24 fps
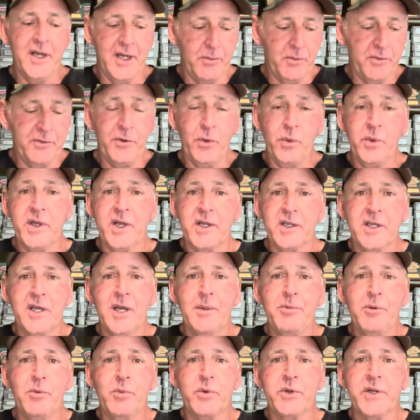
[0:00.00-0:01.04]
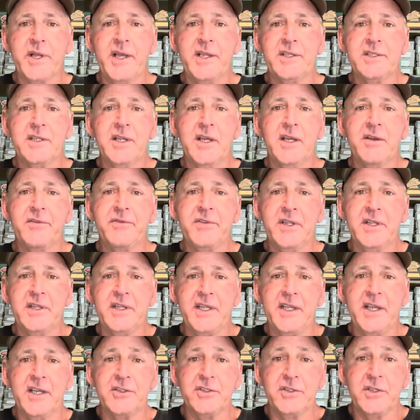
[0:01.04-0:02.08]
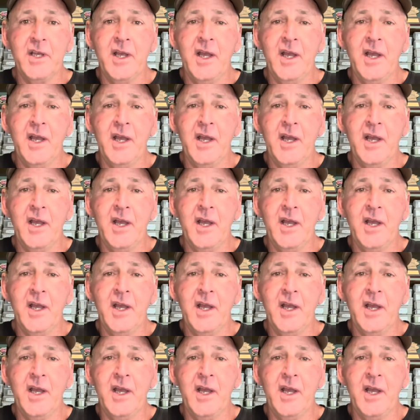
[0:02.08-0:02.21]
we've only got a couple more days left in the